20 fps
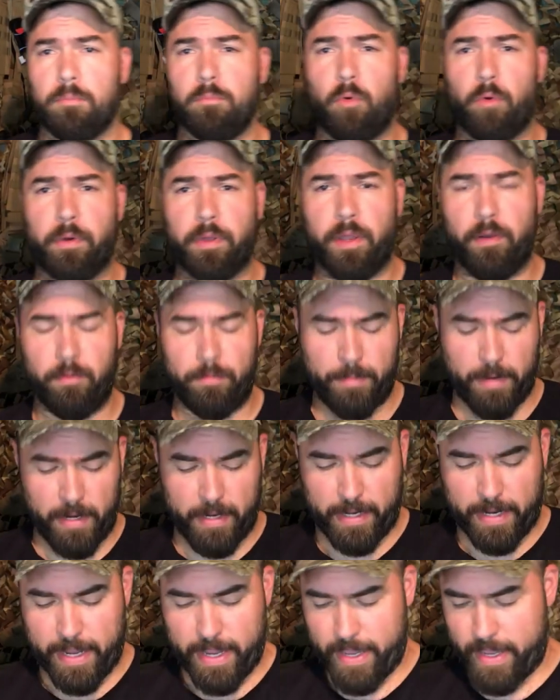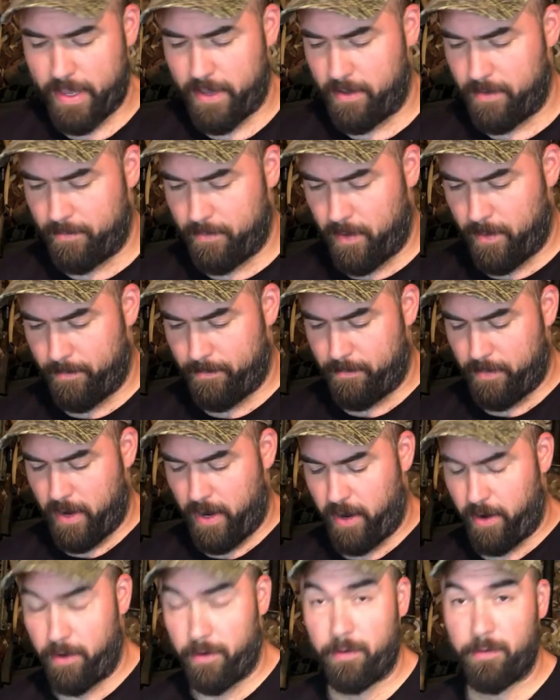Morning, everybody. I am
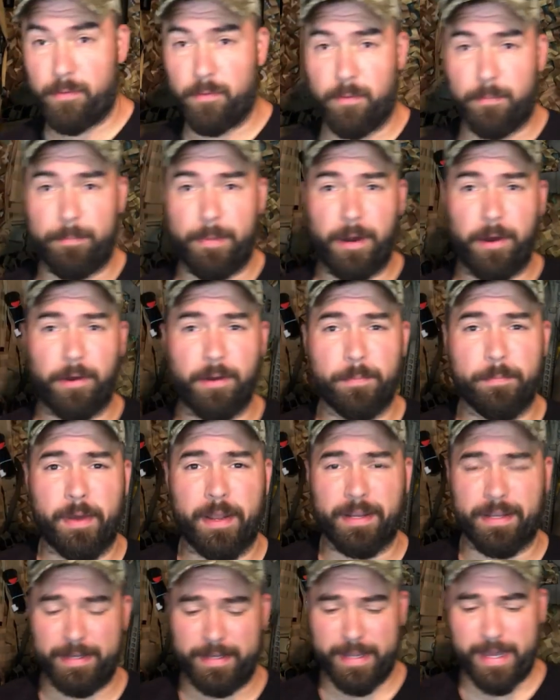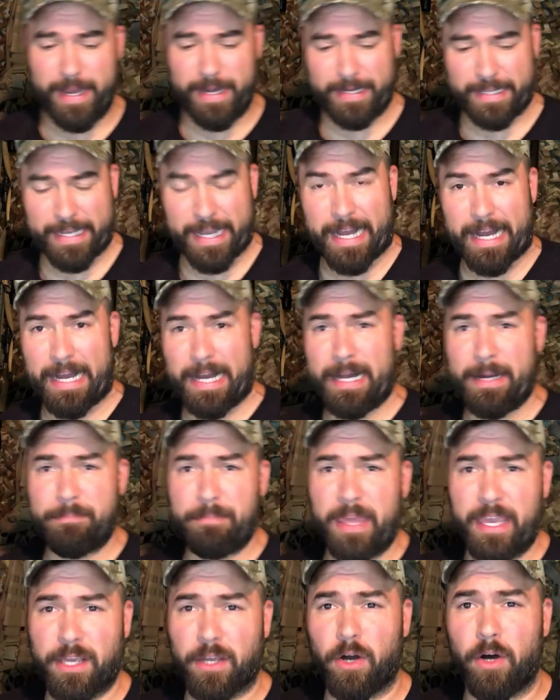Bear with bearindependent.com.
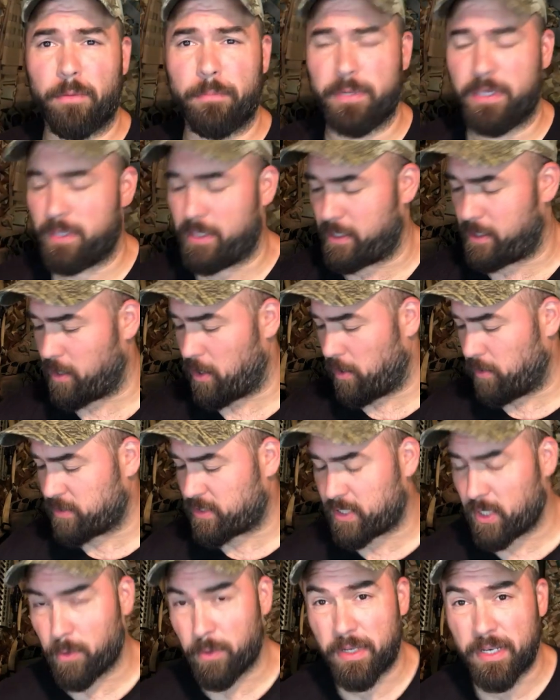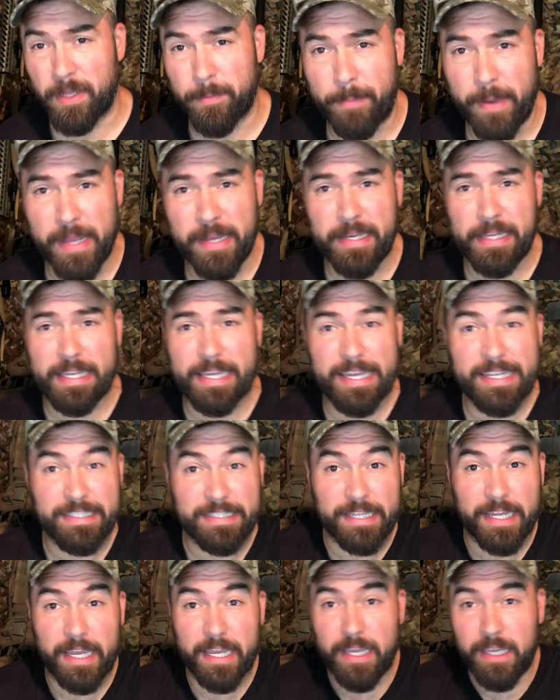They call me the Oso
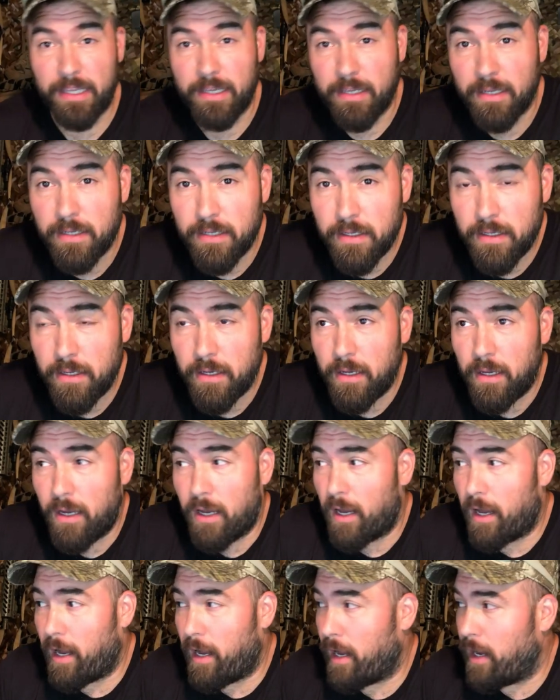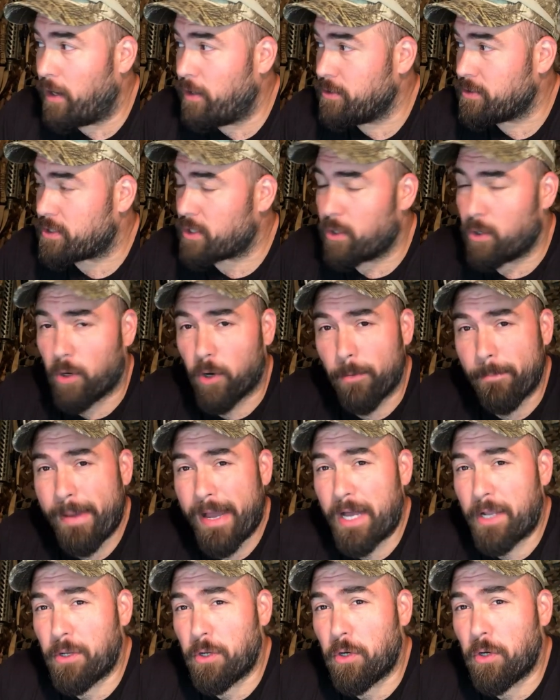Independiente, Oso
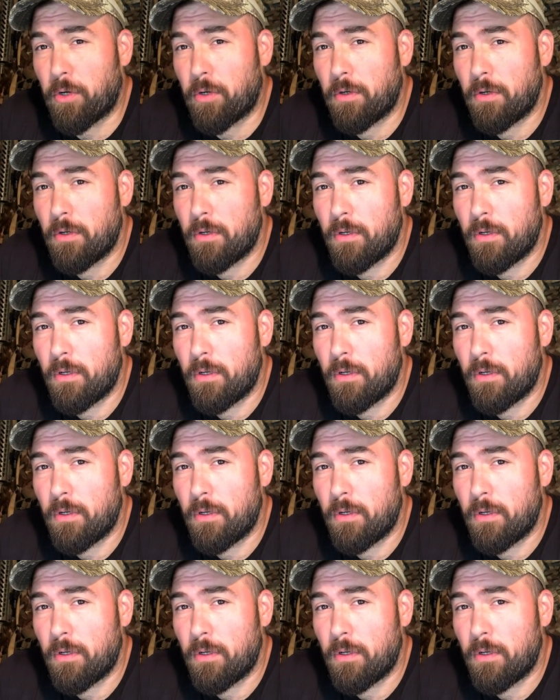Hermano,